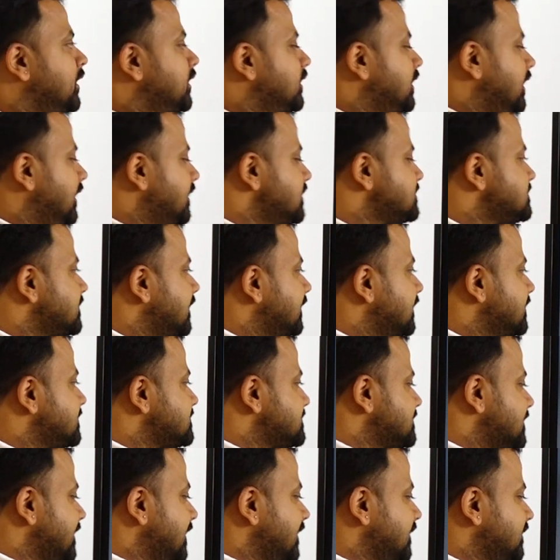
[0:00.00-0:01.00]
Let us
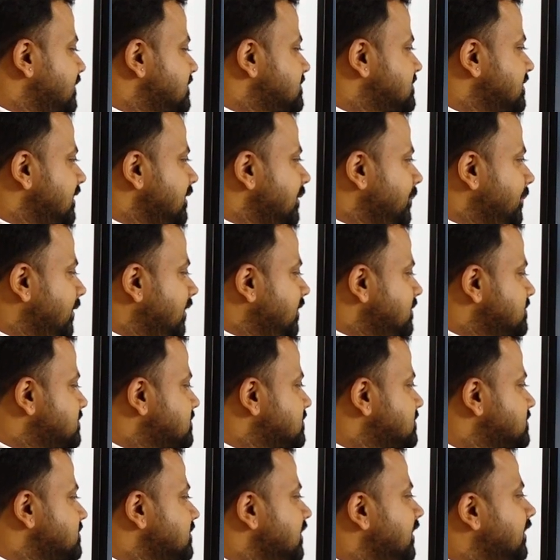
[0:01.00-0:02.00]
understand the syllabus
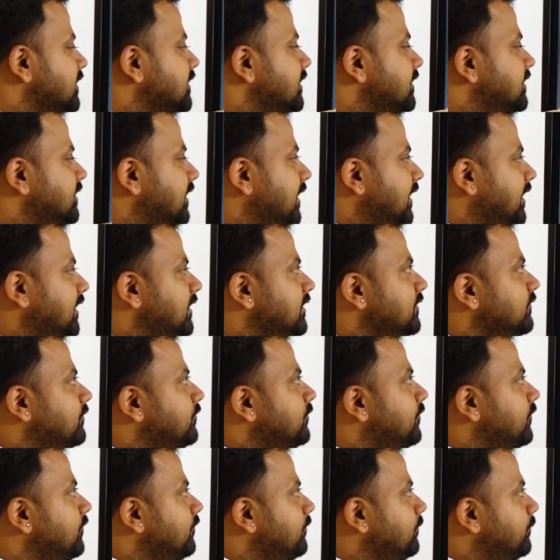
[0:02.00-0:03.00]
in detail
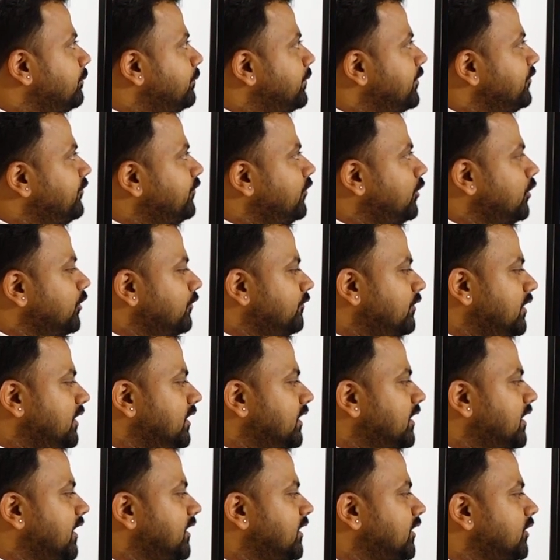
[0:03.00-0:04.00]
before
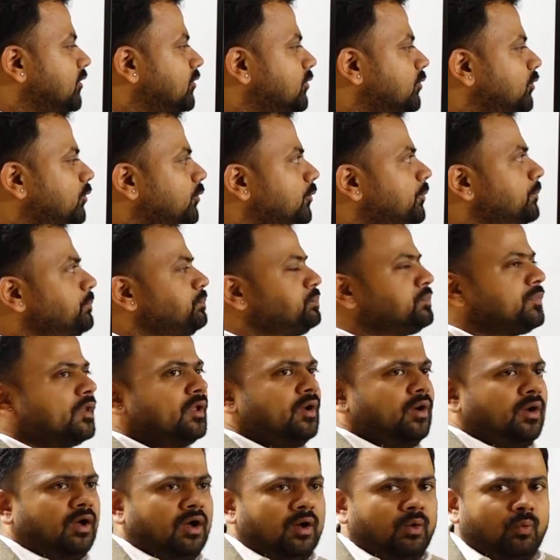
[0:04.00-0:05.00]
we get into
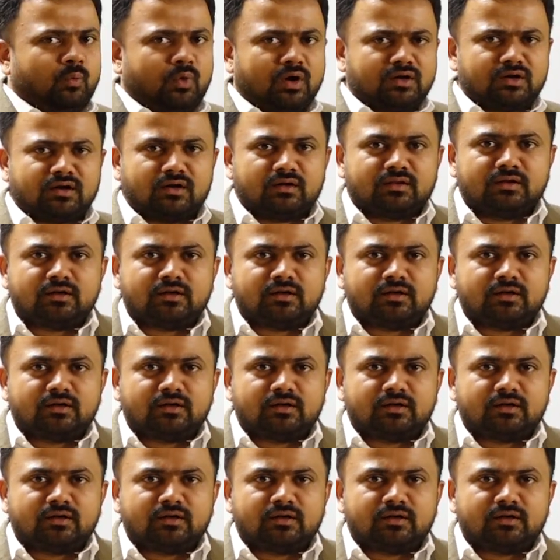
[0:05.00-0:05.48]
what are